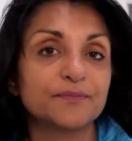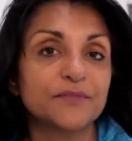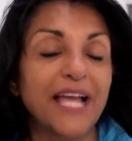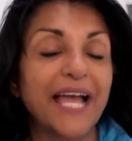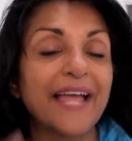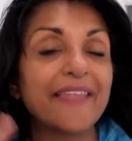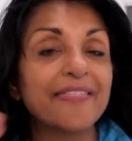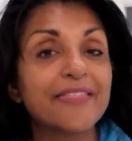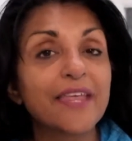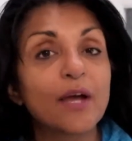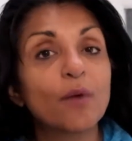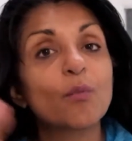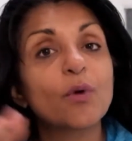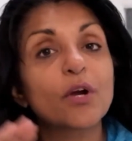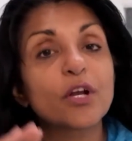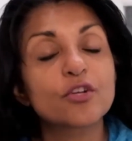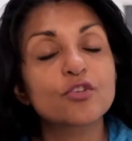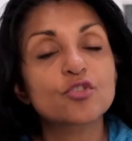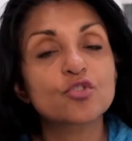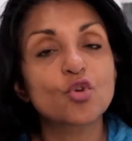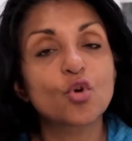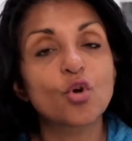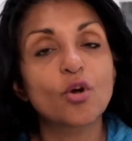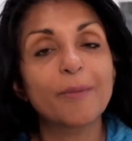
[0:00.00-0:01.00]
And then we're going
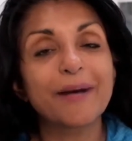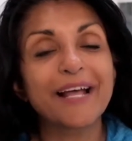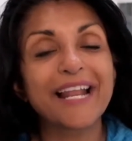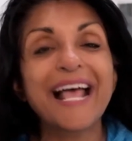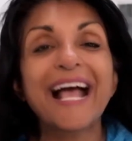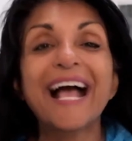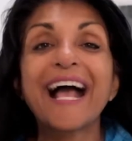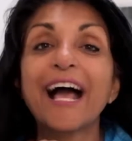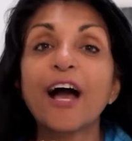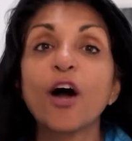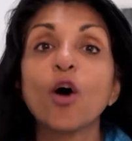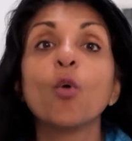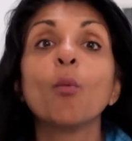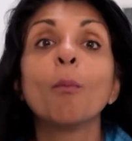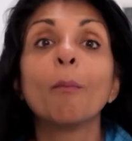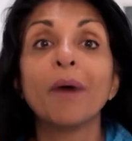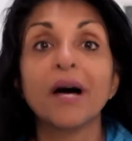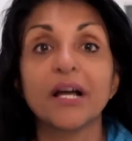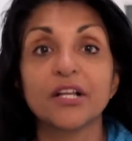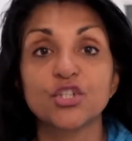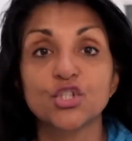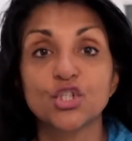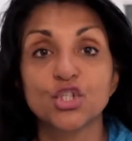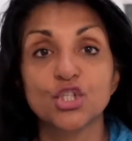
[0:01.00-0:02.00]
to talk about how
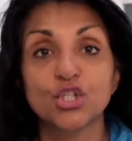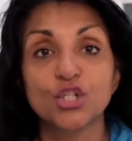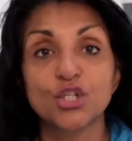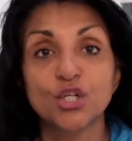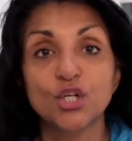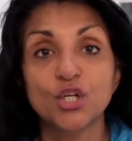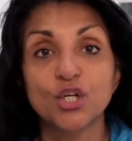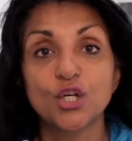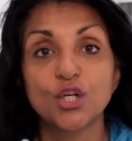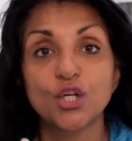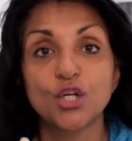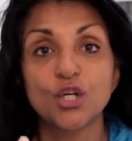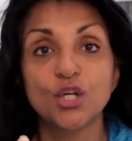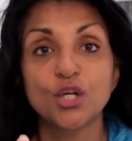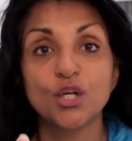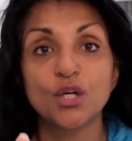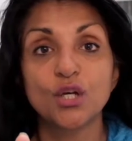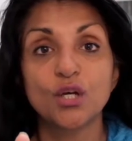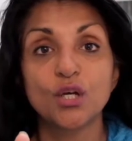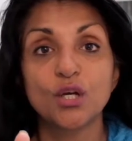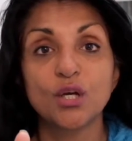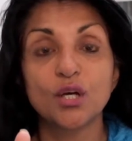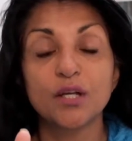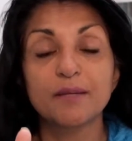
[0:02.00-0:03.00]
much
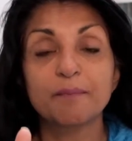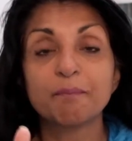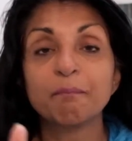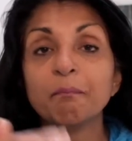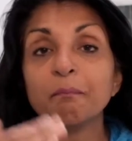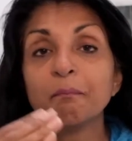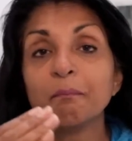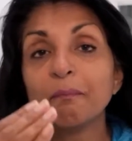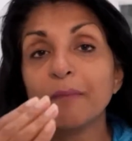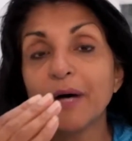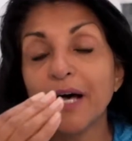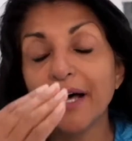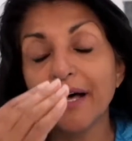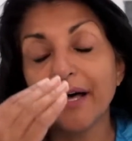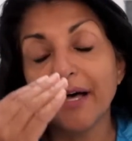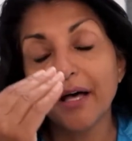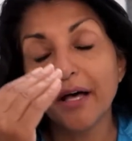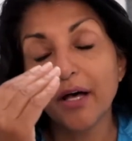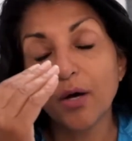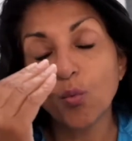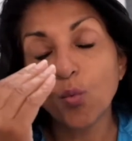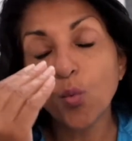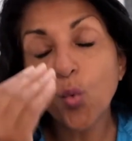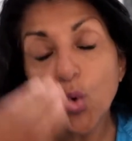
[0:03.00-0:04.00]

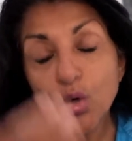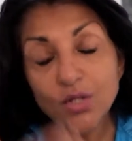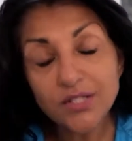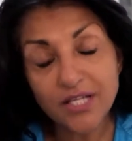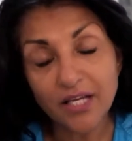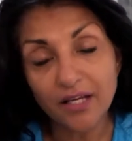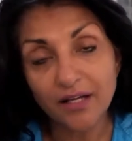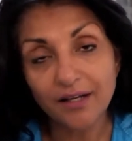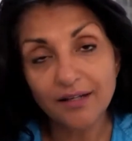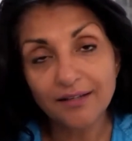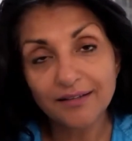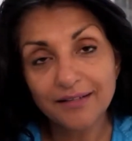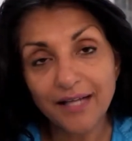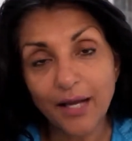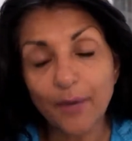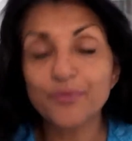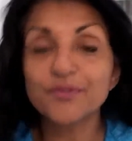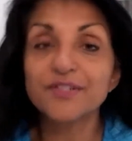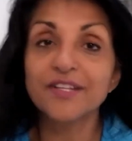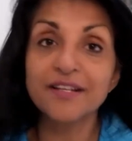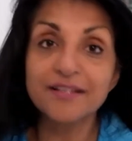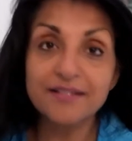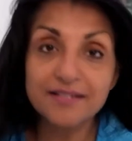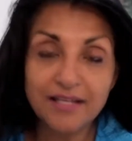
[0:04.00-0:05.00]
water, I
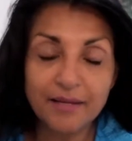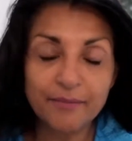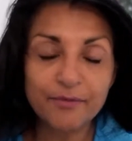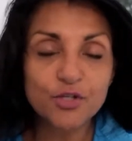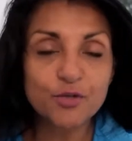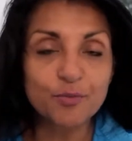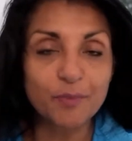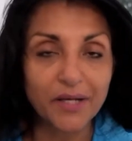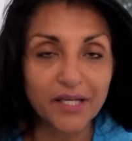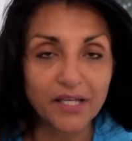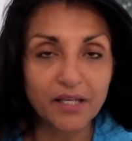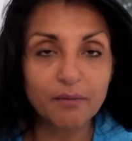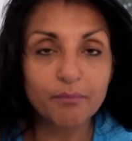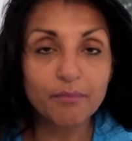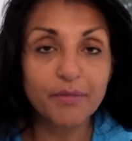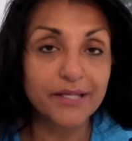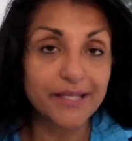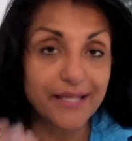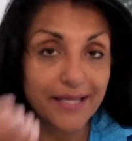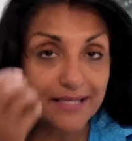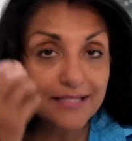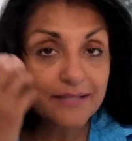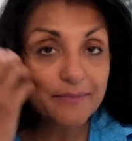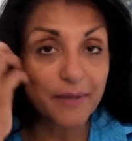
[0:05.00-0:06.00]
was going to say how much money, but
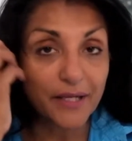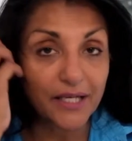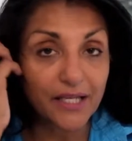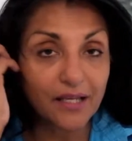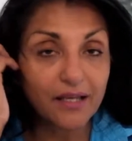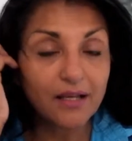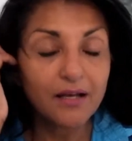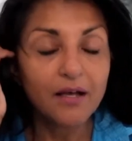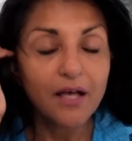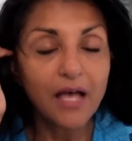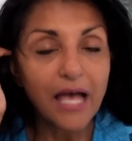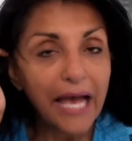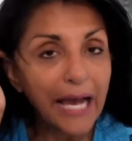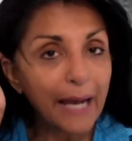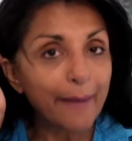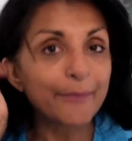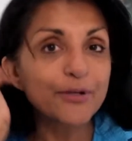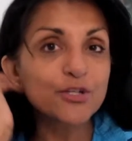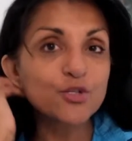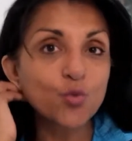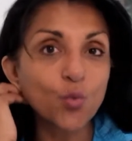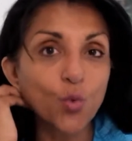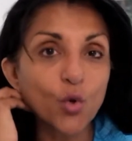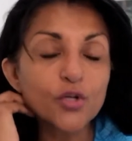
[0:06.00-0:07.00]
yes, money, how
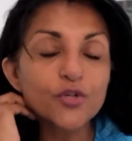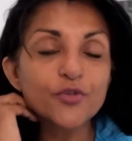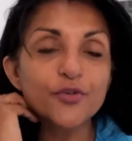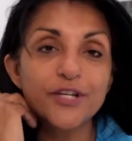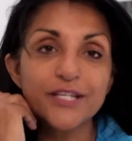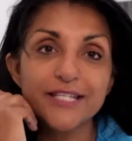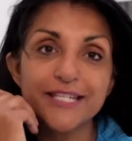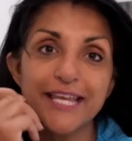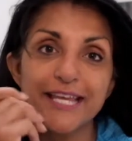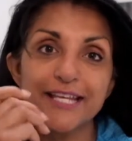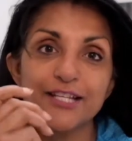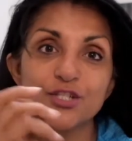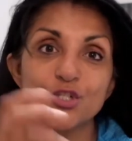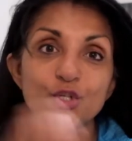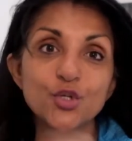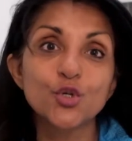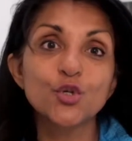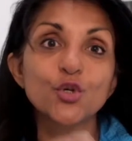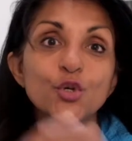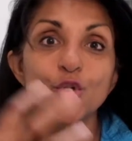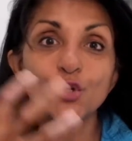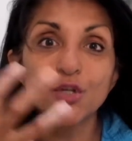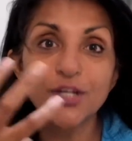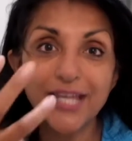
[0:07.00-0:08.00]
much water it takes to
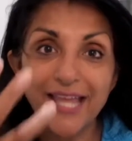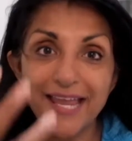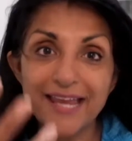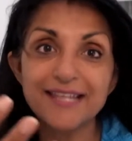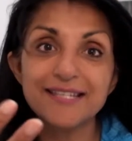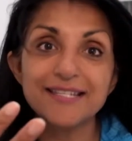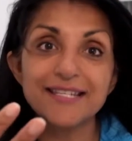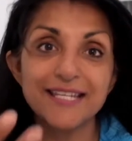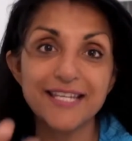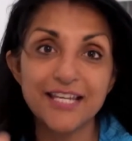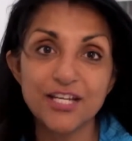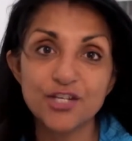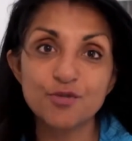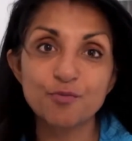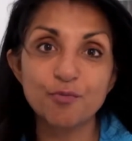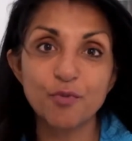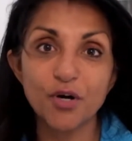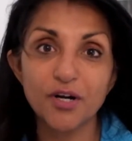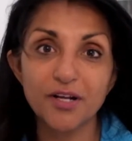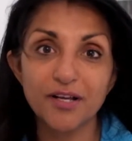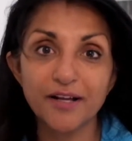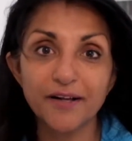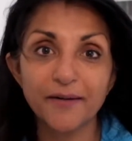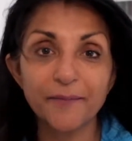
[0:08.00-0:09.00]
create each
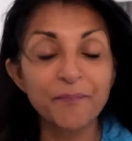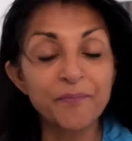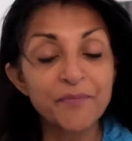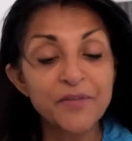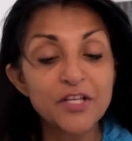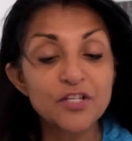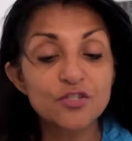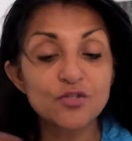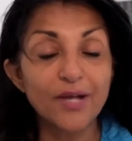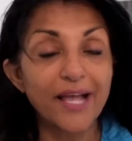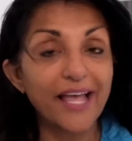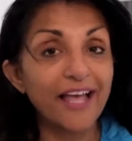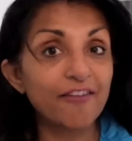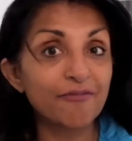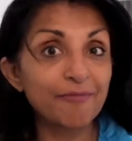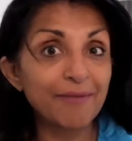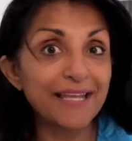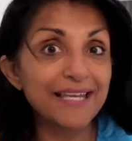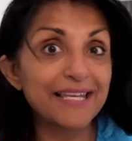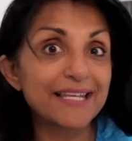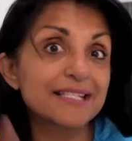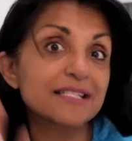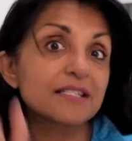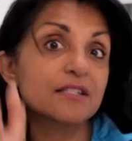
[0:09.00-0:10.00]
product. So I have my
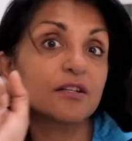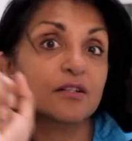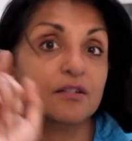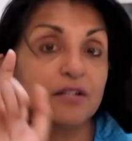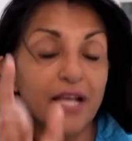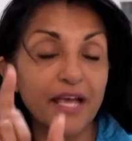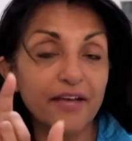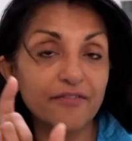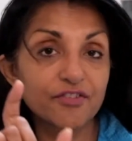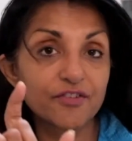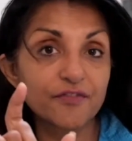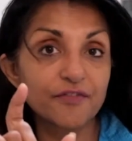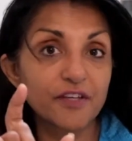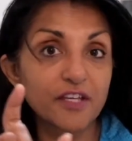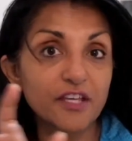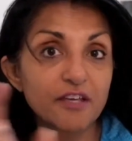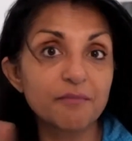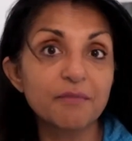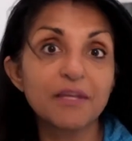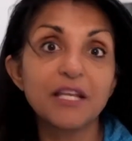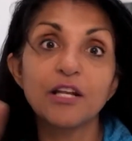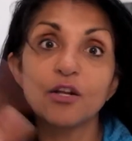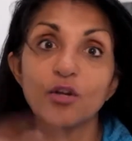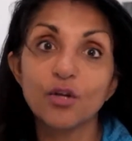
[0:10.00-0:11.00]
list. You're going to have to forgive
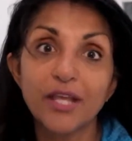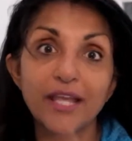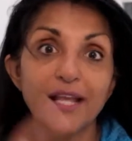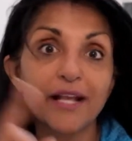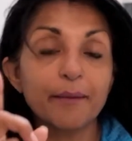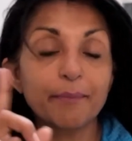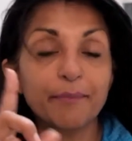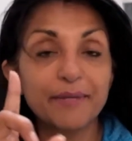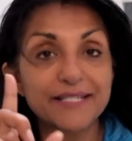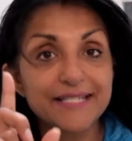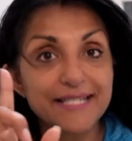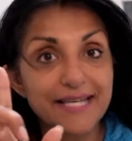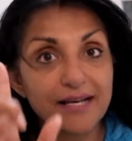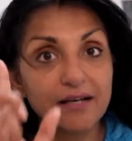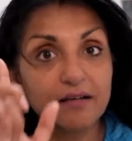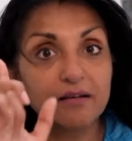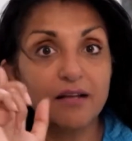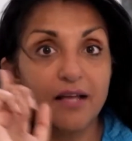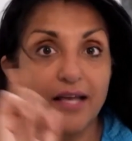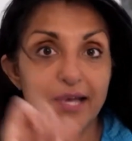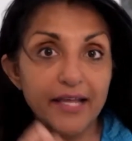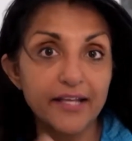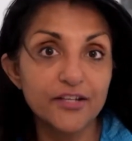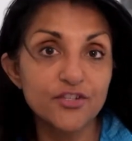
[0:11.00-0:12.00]
me looking up and down
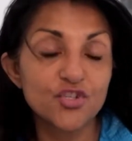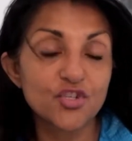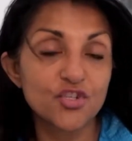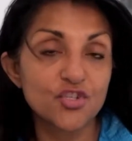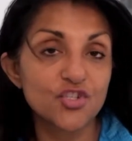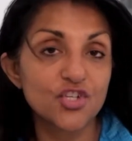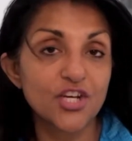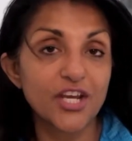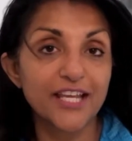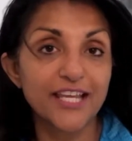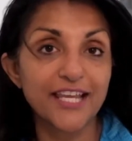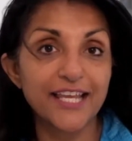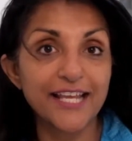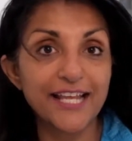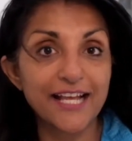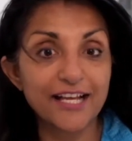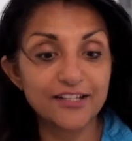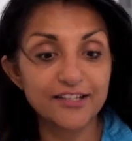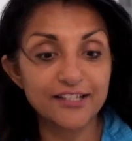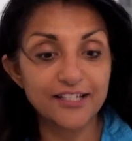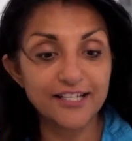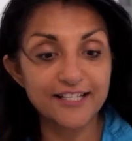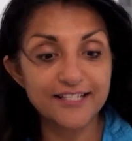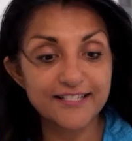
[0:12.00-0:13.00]
and just checking
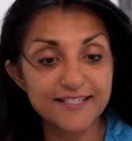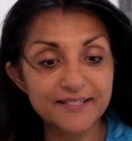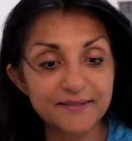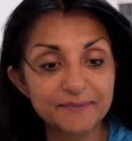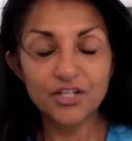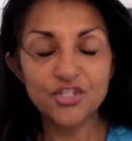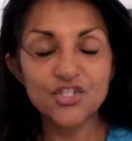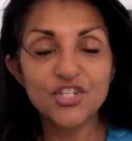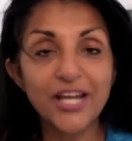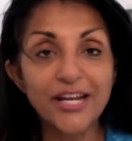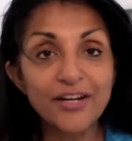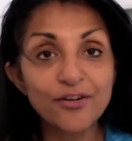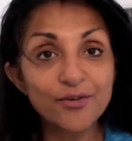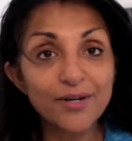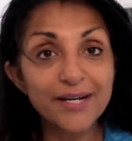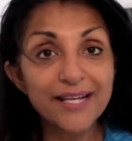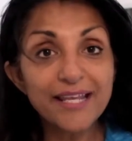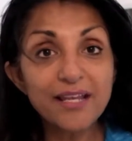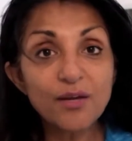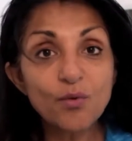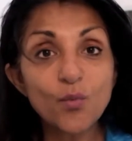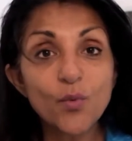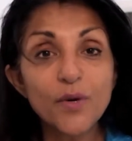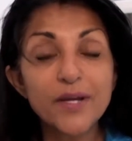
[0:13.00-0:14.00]
out the list.
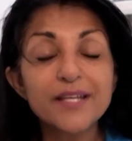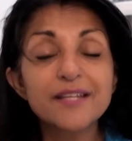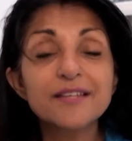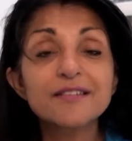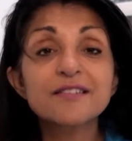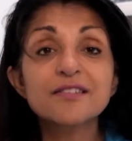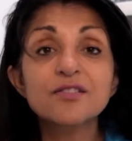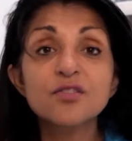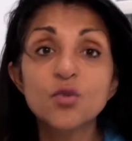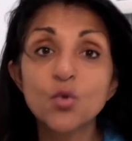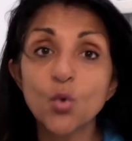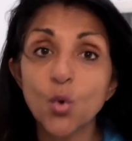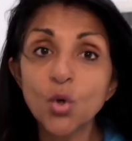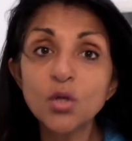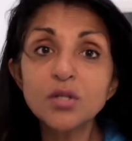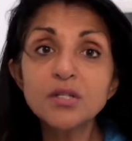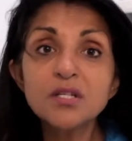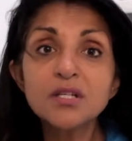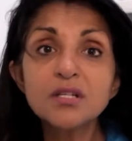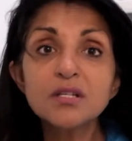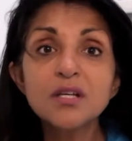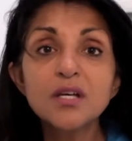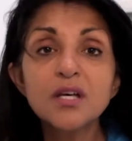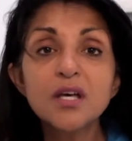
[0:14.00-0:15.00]
Generally, it is
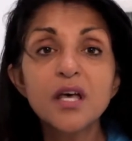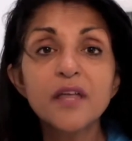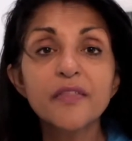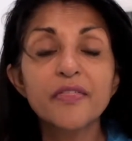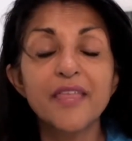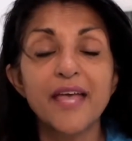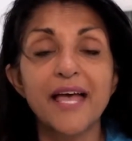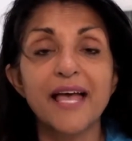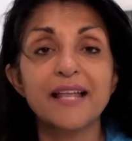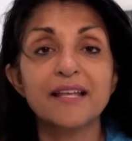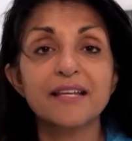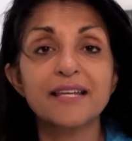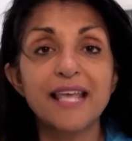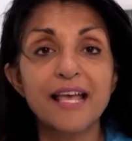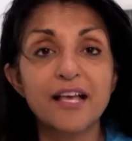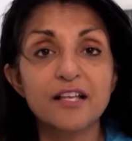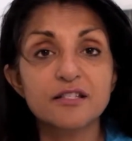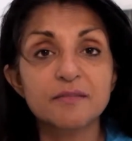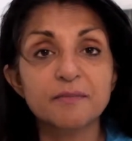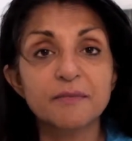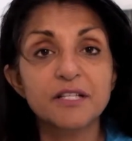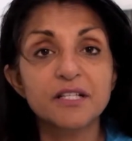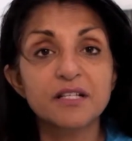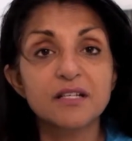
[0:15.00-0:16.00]
thought that
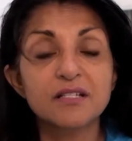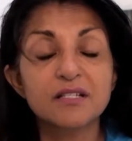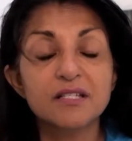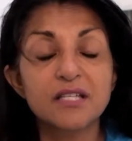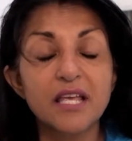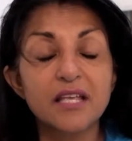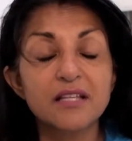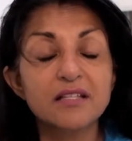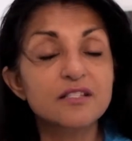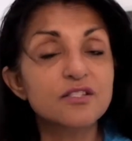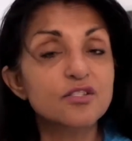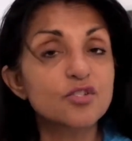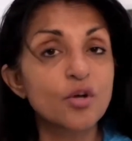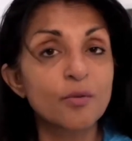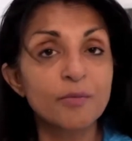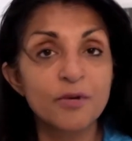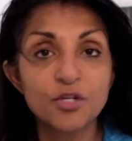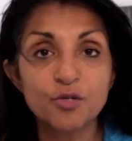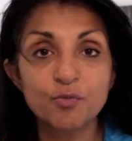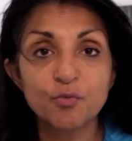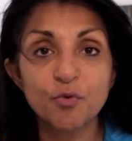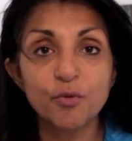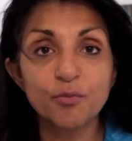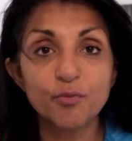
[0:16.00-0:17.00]
cow's milk contains so
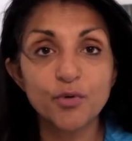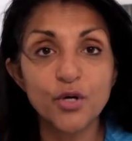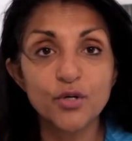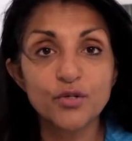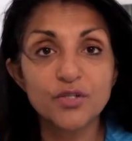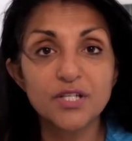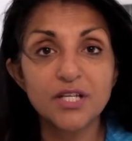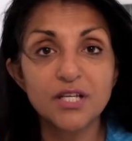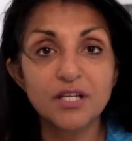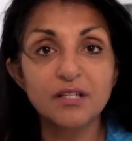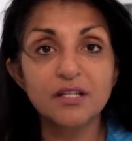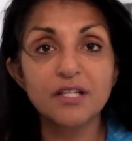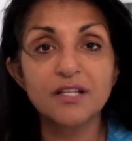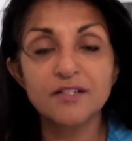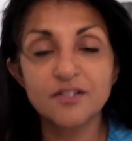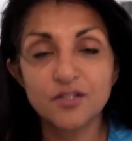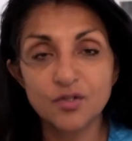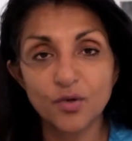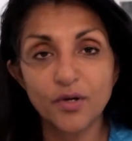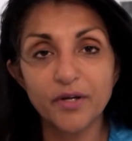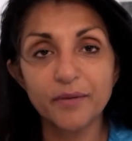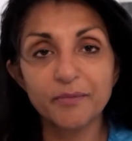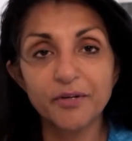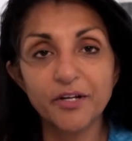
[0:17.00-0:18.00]
much more protein than
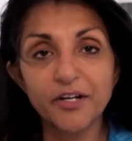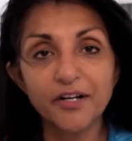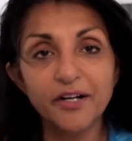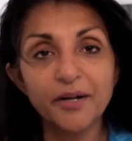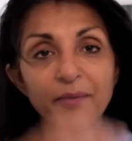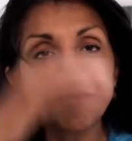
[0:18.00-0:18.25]
soy milk.